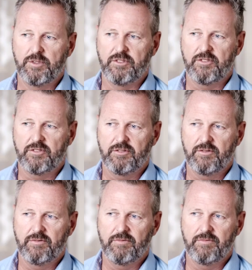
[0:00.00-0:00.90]

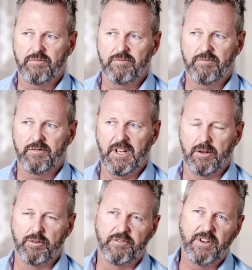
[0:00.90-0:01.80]

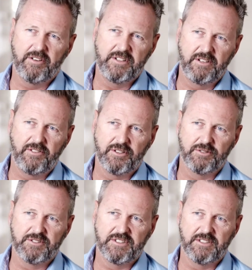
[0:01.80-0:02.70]
It was very
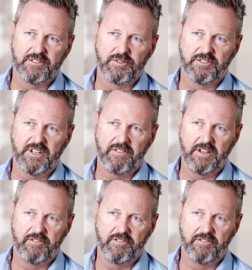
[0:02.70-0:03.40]
difficult to receive that